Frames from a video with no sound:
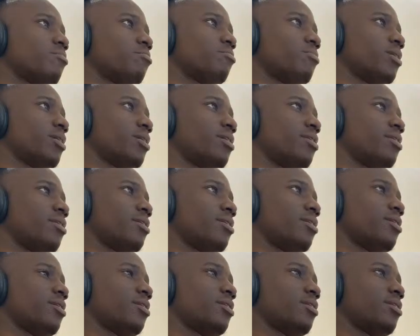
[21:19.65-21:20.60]
by the
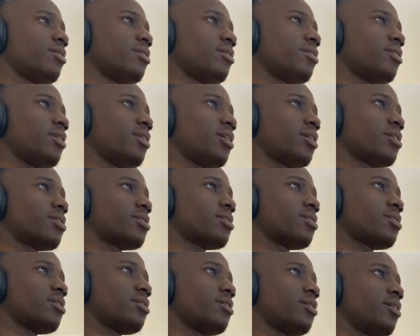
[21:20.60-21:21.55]
next
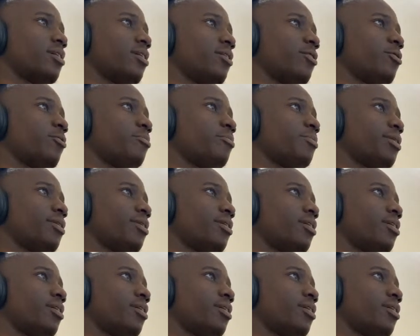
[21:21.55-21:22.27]
day open.